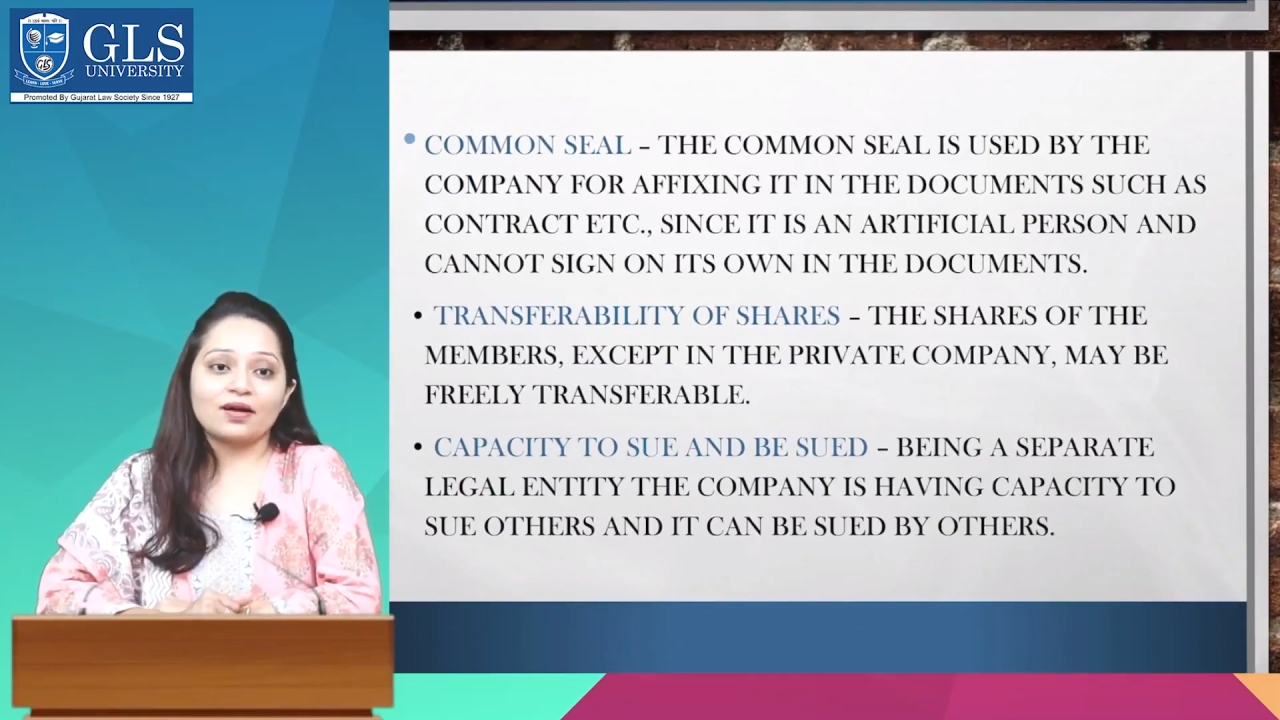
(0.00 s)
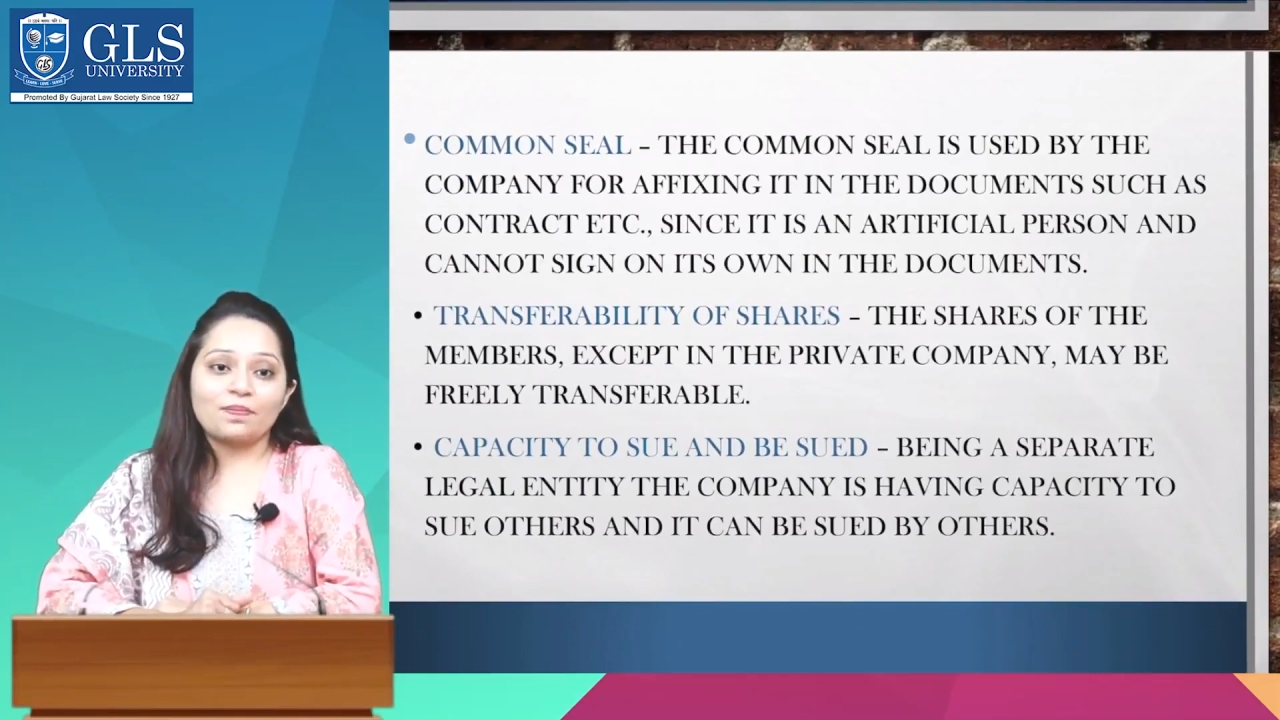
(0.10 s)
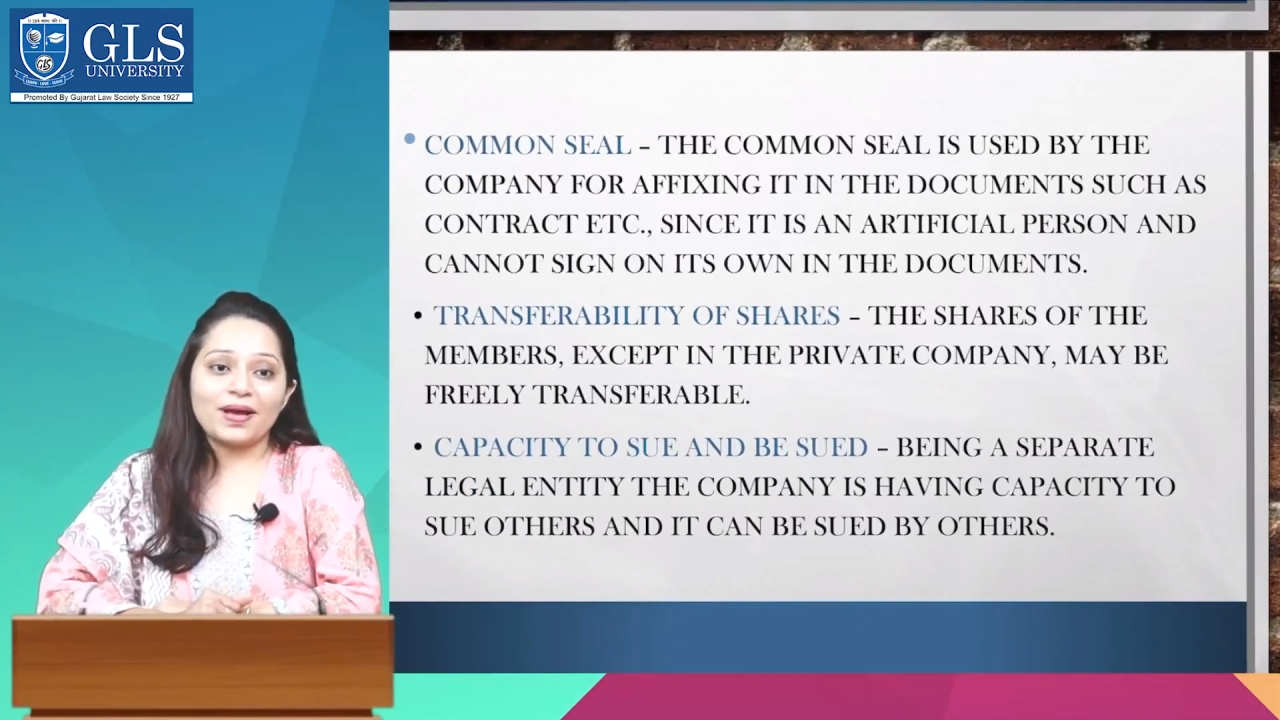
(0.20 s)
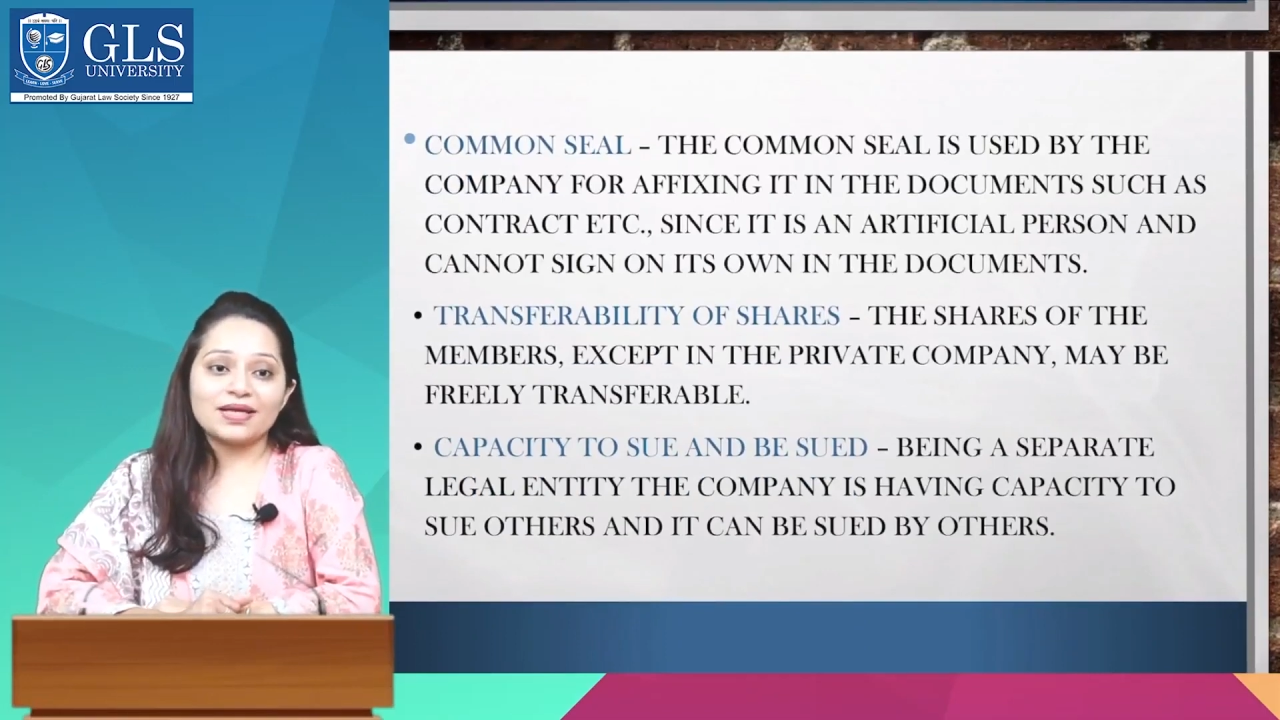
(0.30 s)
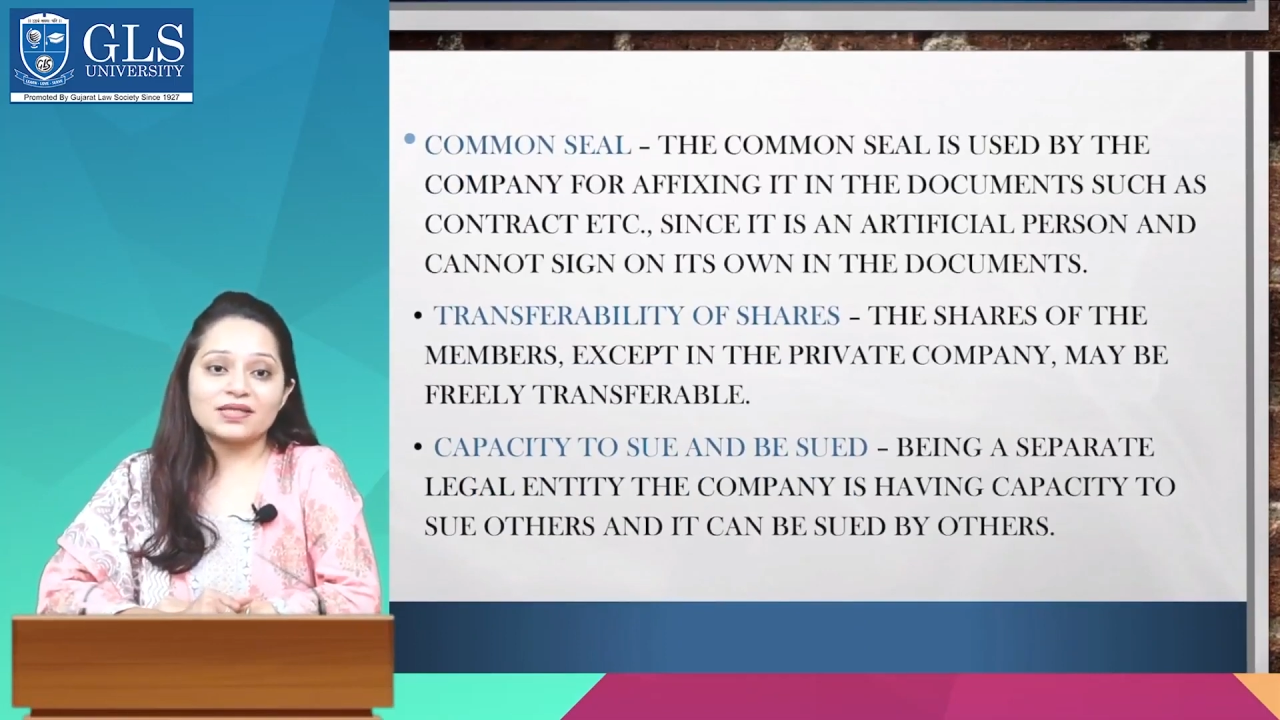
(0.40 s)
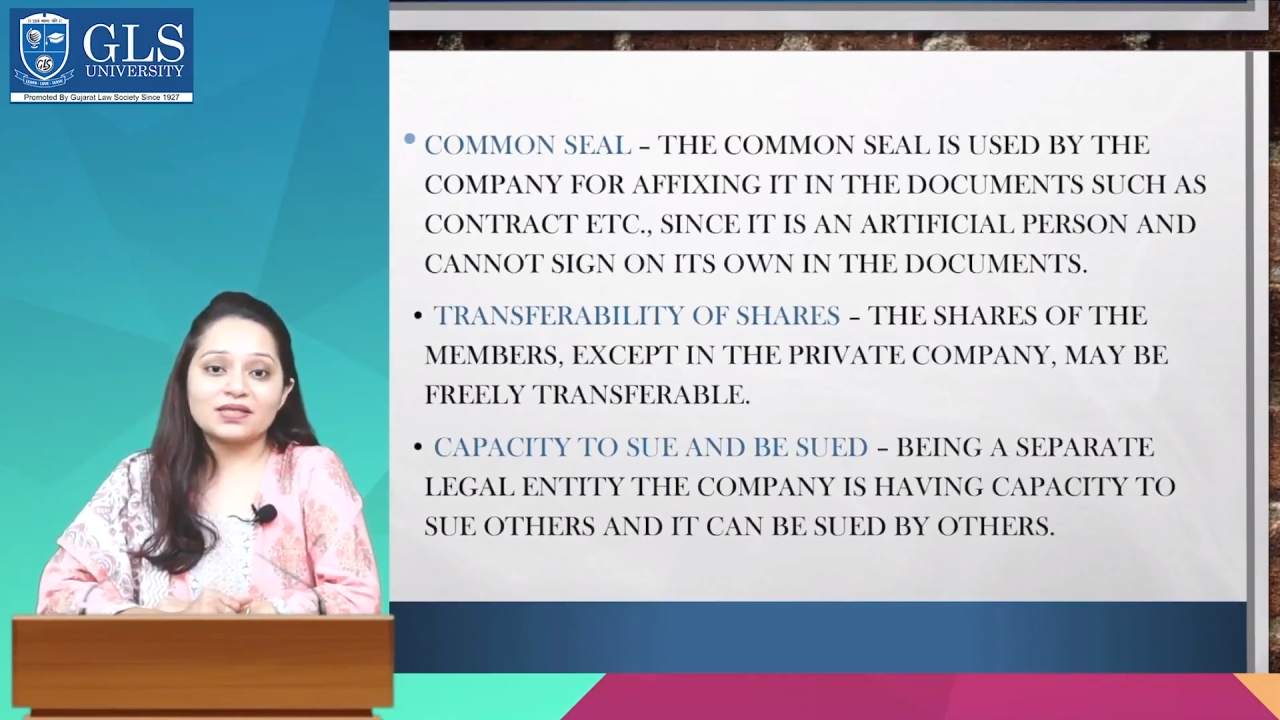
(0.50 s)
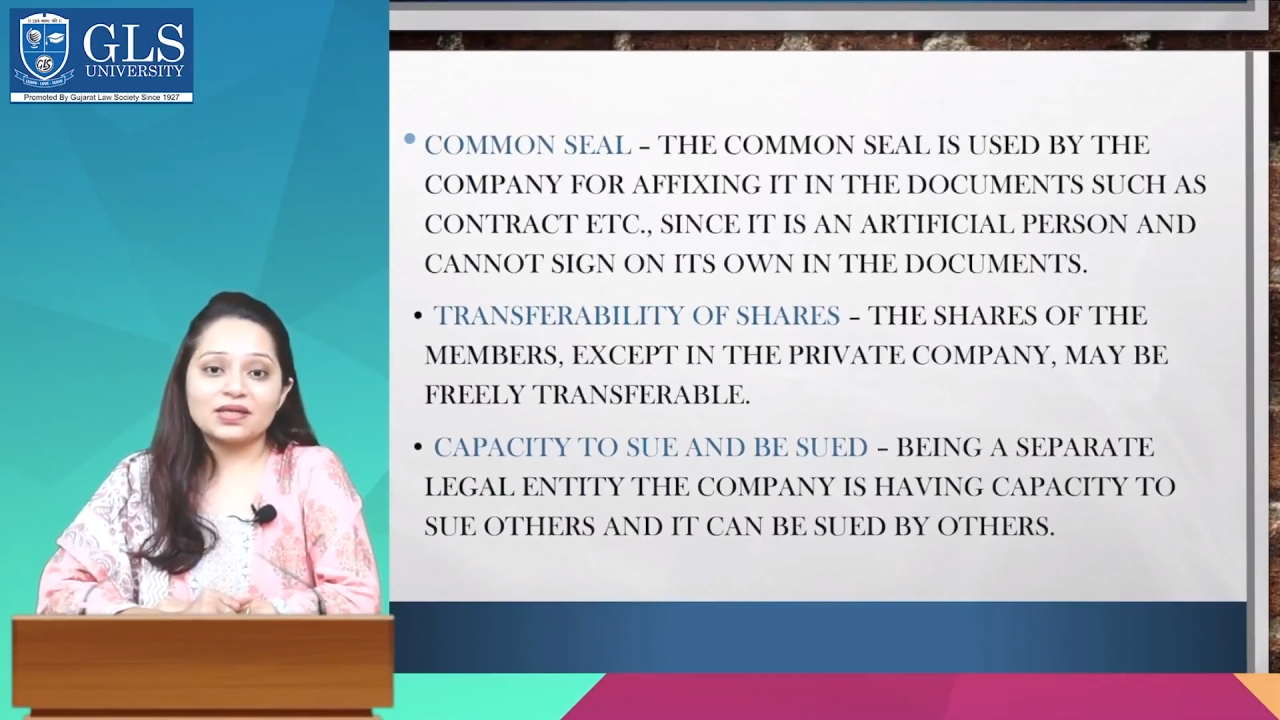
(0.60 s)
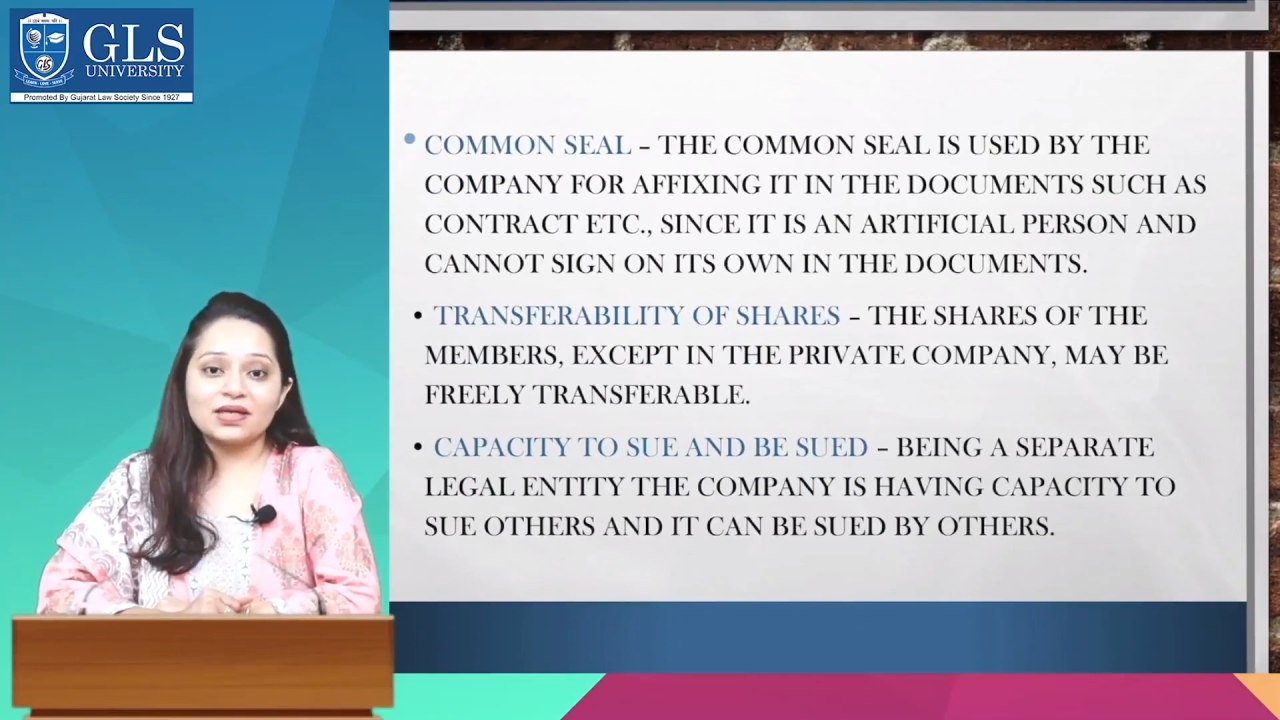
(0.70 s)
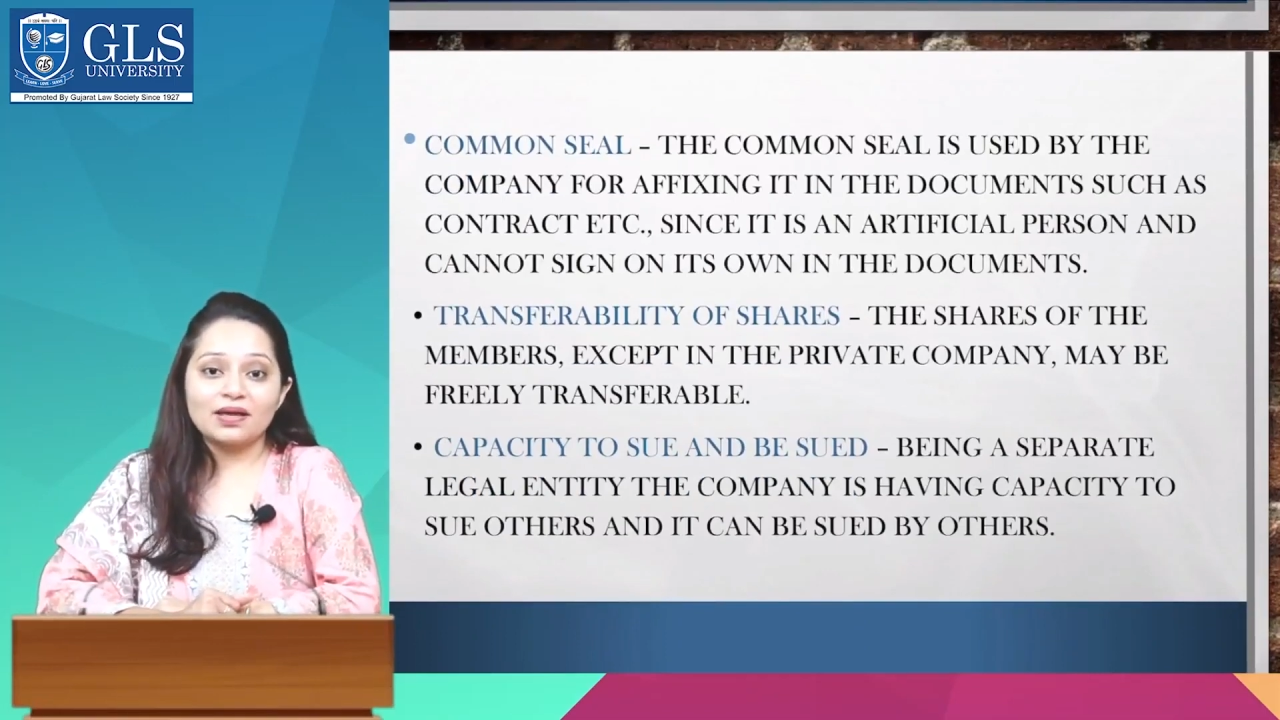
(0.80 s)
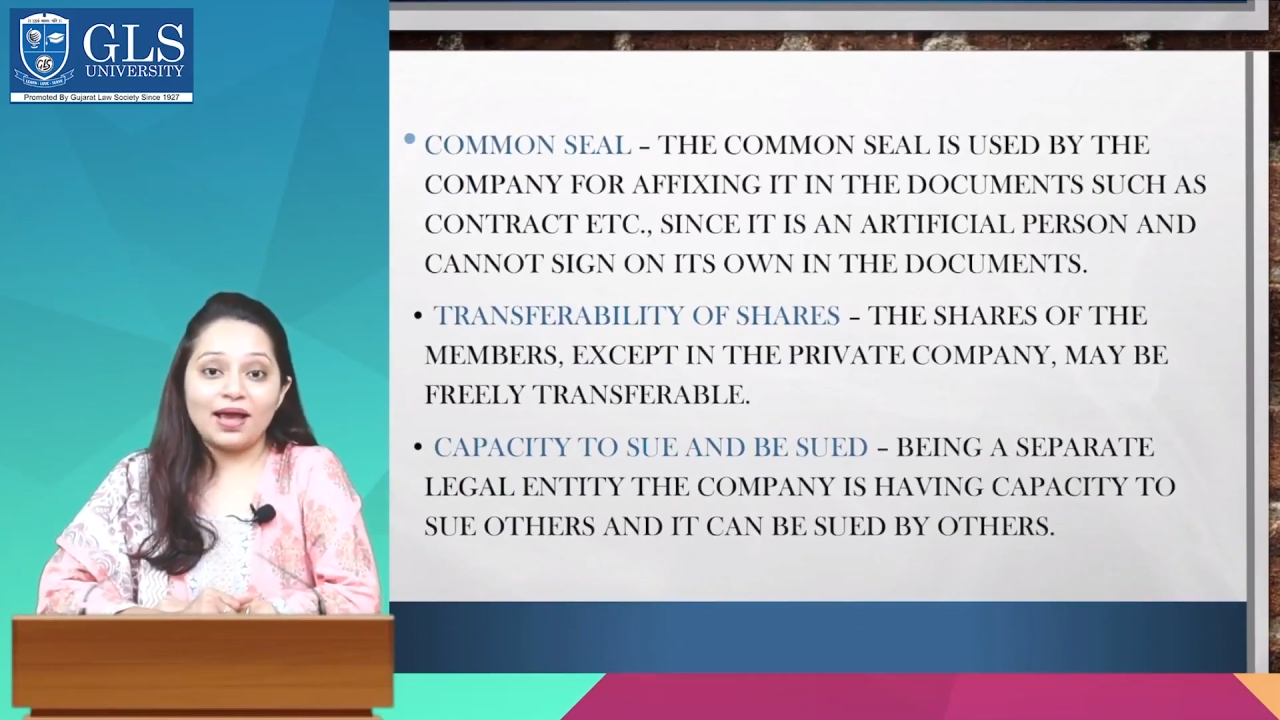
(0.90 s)

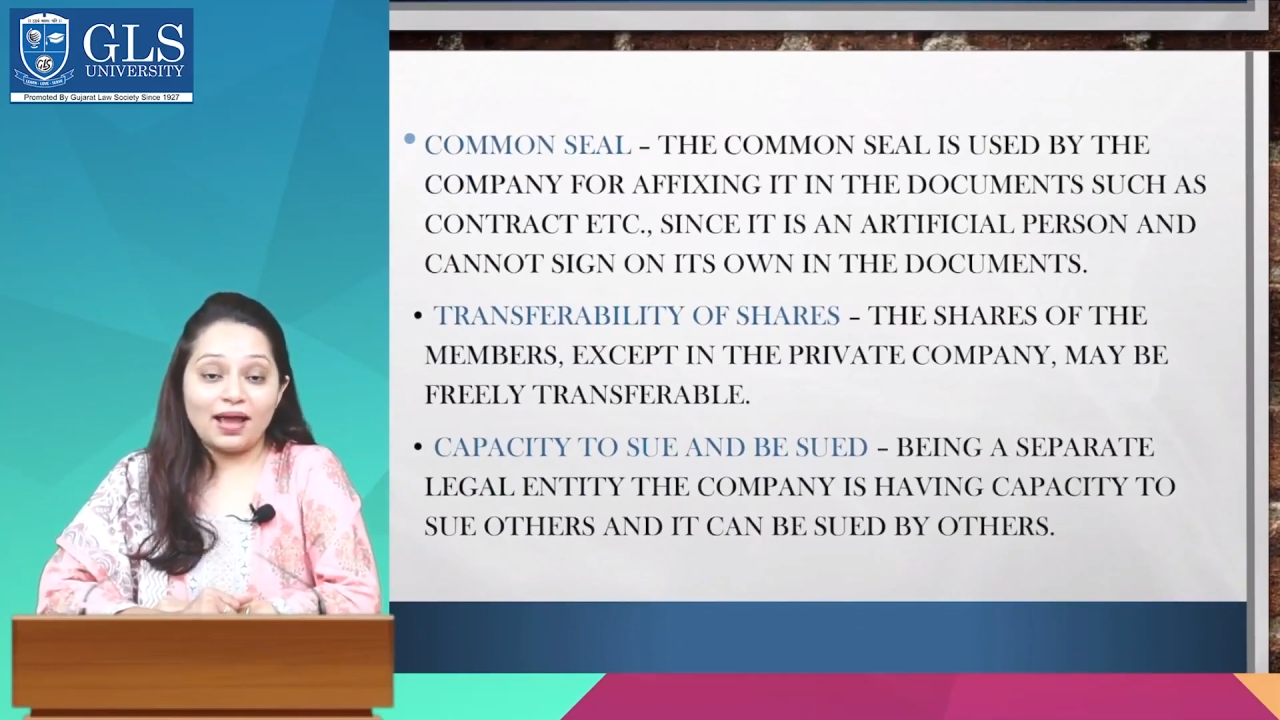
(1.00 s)
capacity